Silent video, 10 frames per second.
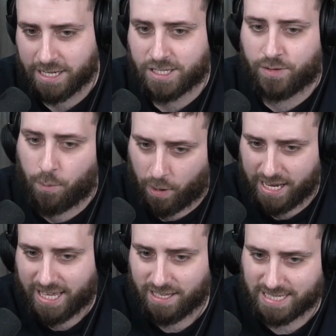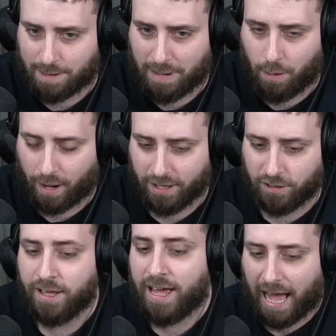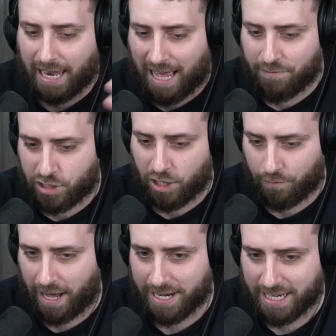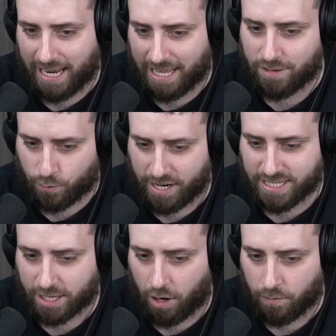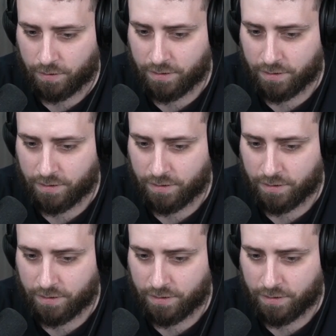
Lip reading: So then when he kills that Mawile, I'll have a Giovanni in hand ready to go.